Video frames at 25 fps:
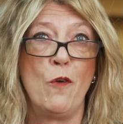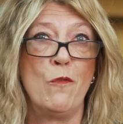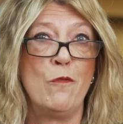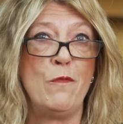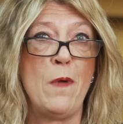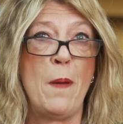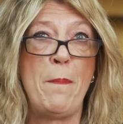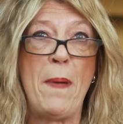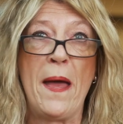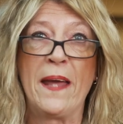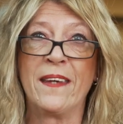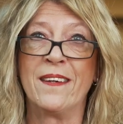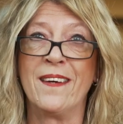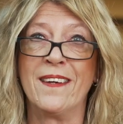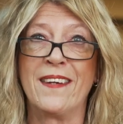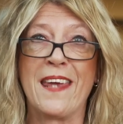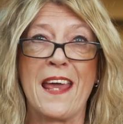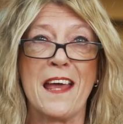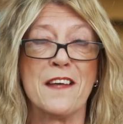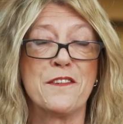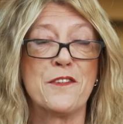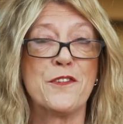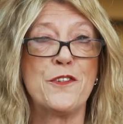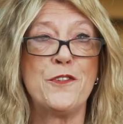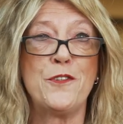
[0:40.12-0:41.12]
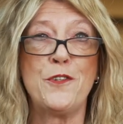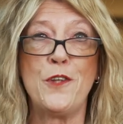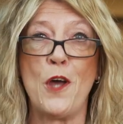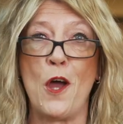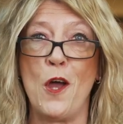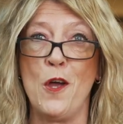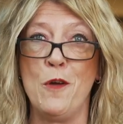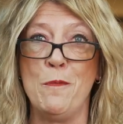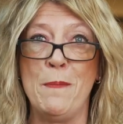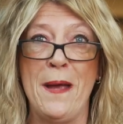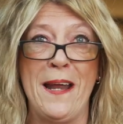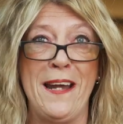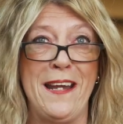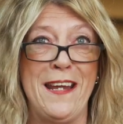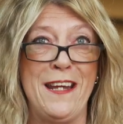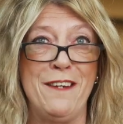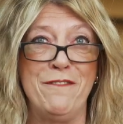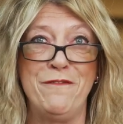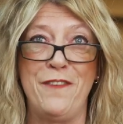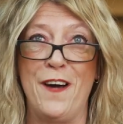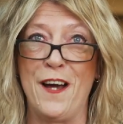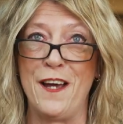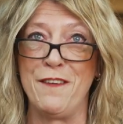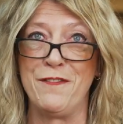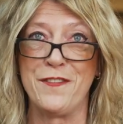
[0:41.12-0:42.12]
Rebecca gets so many
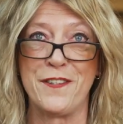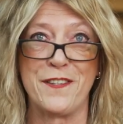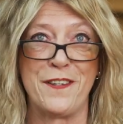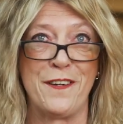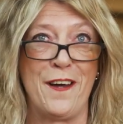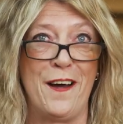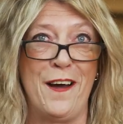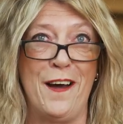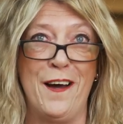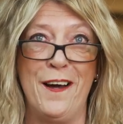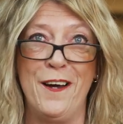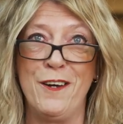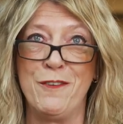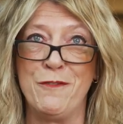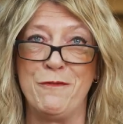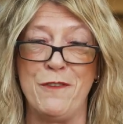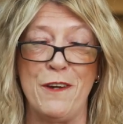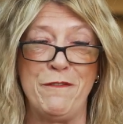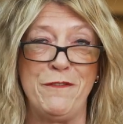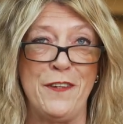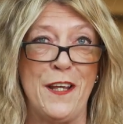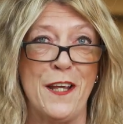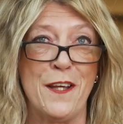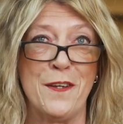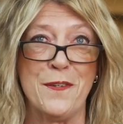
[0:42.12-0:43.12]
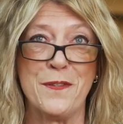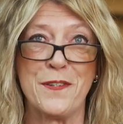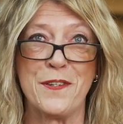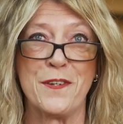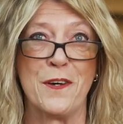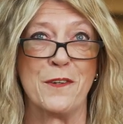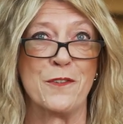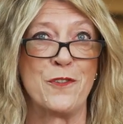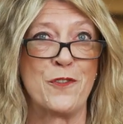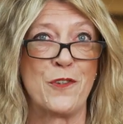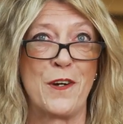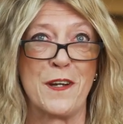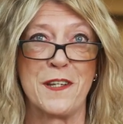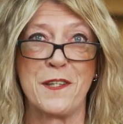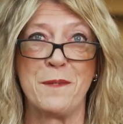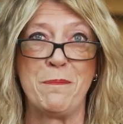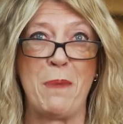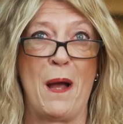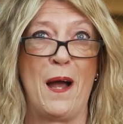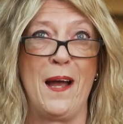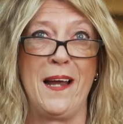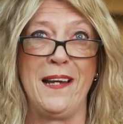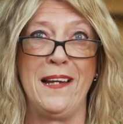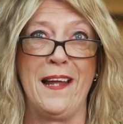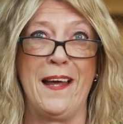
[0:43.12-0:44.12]
five star reviews on
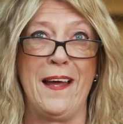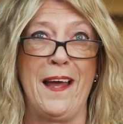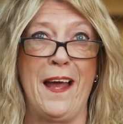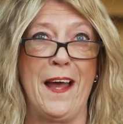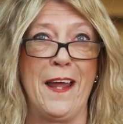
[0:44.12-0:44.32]
Trustpilot,